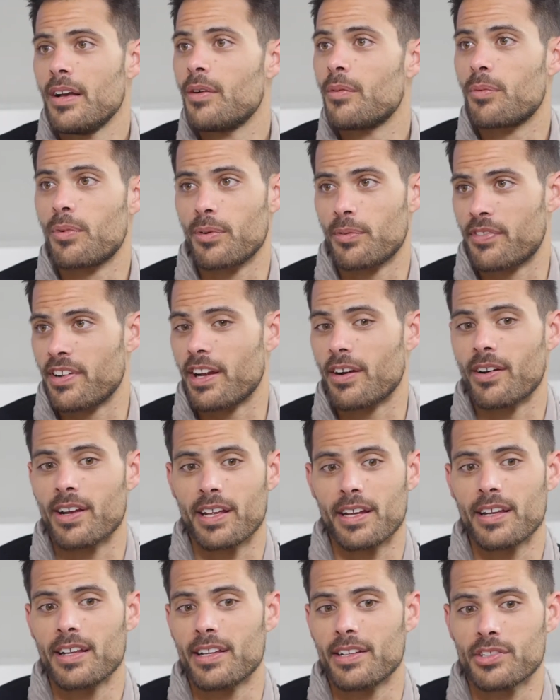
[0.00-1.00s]
were very
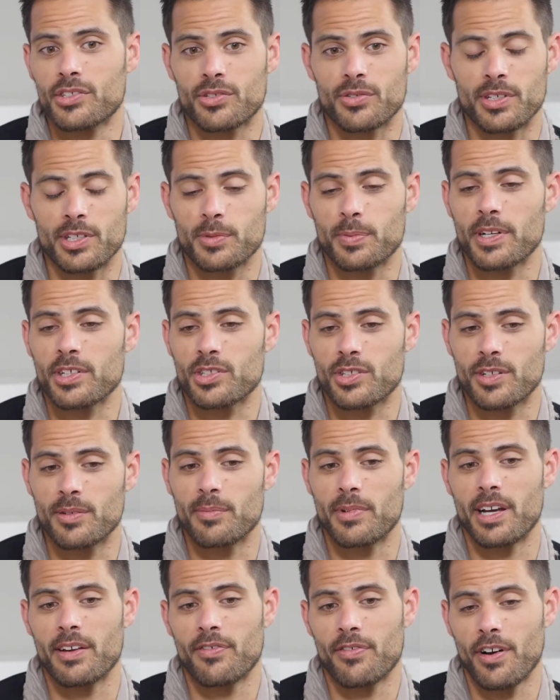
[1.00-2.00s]
into history, especially
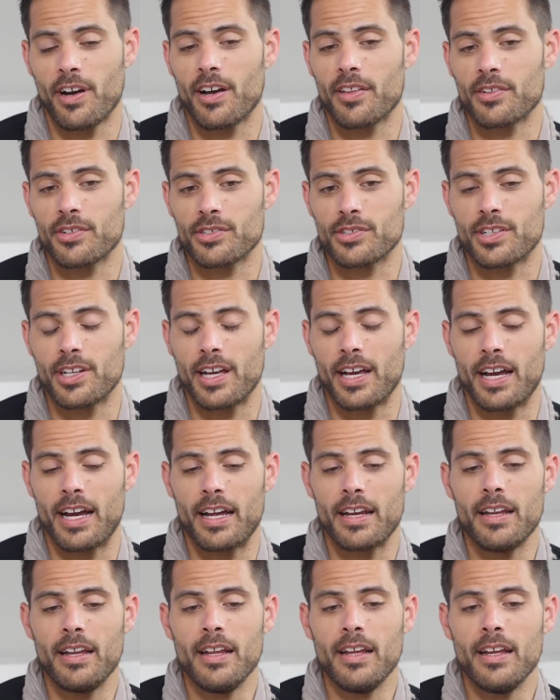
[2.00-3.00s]
my father's
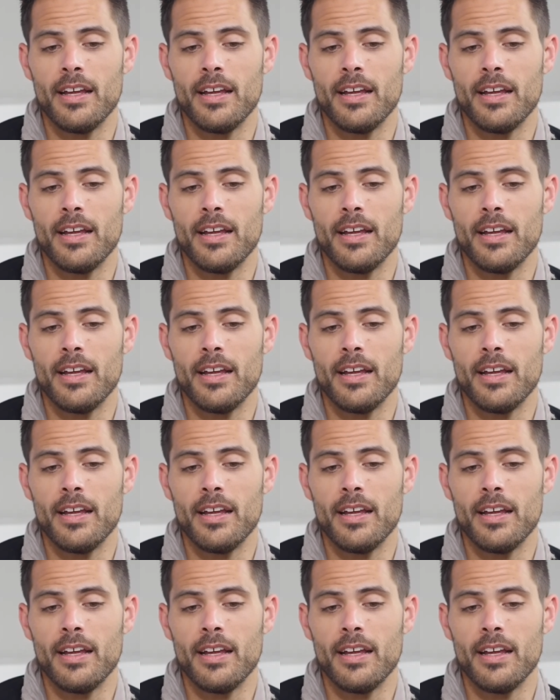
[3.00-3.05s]
dad.